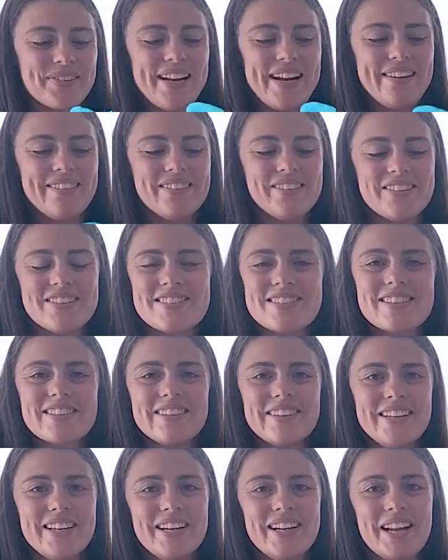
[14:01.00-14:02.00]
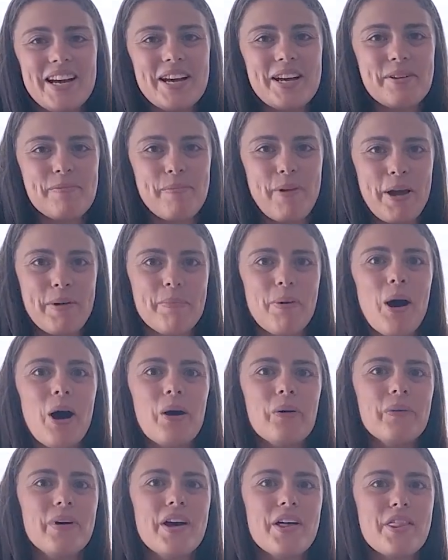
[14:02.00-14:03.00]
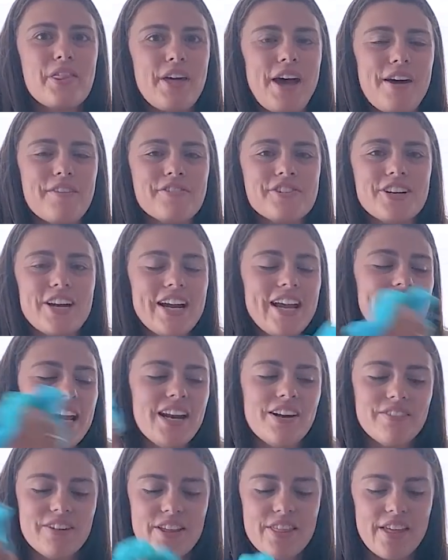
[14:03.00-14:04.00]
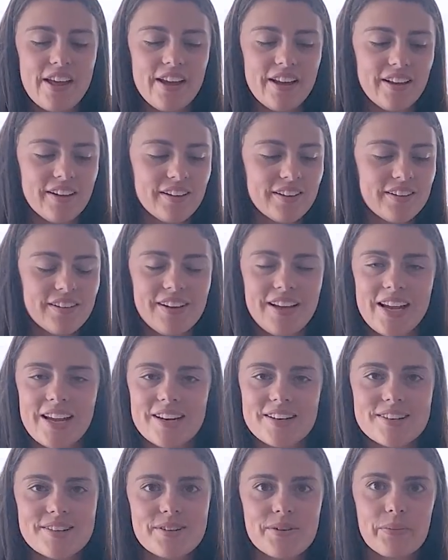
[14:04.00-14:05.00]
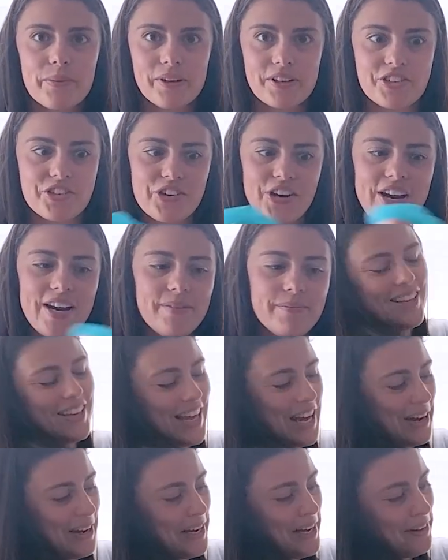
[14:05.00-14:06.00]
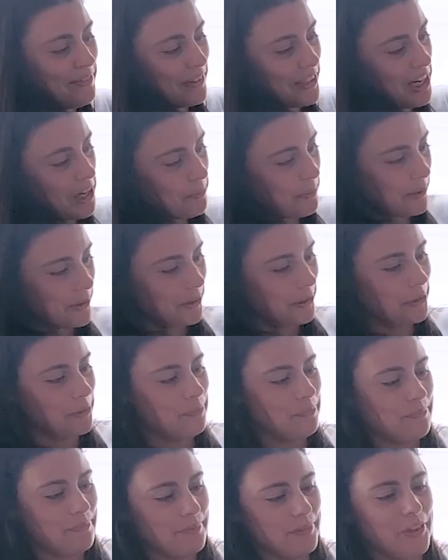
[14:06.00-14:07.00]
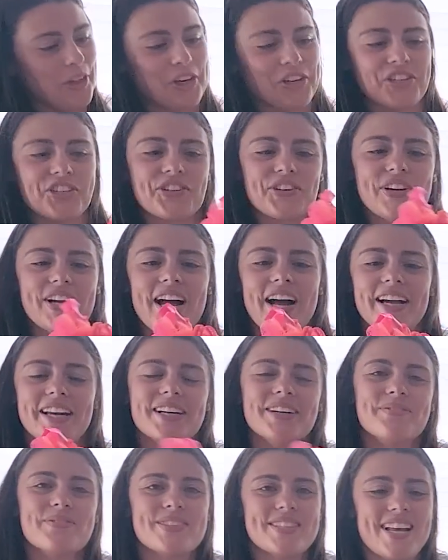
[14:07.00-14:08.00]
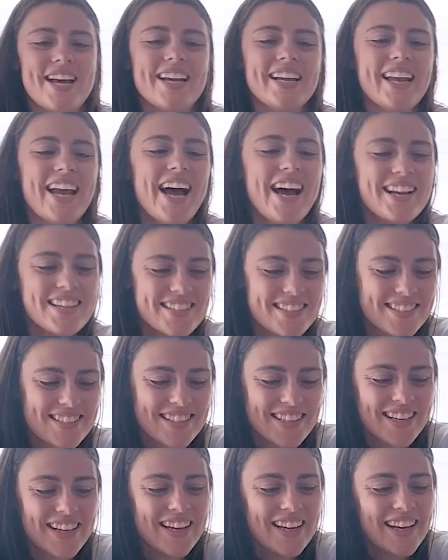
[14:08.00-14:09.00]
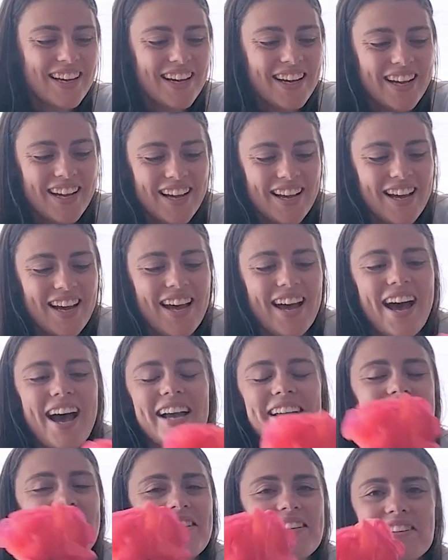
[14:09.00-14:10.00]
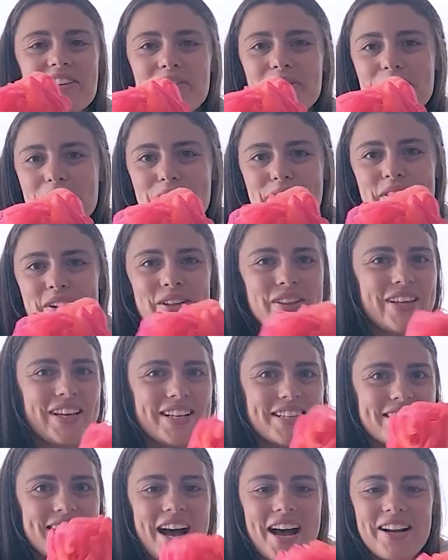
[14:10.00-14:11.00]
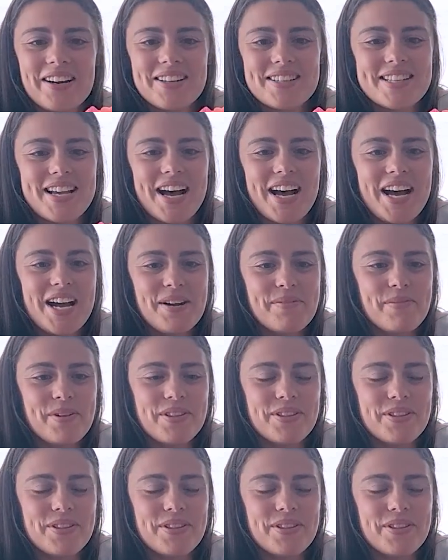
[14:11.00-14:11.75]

I would just clean my pot with after I ate everything, and worked great. Now I have a couple luxury items, I guess. I carried a loofah the entire time.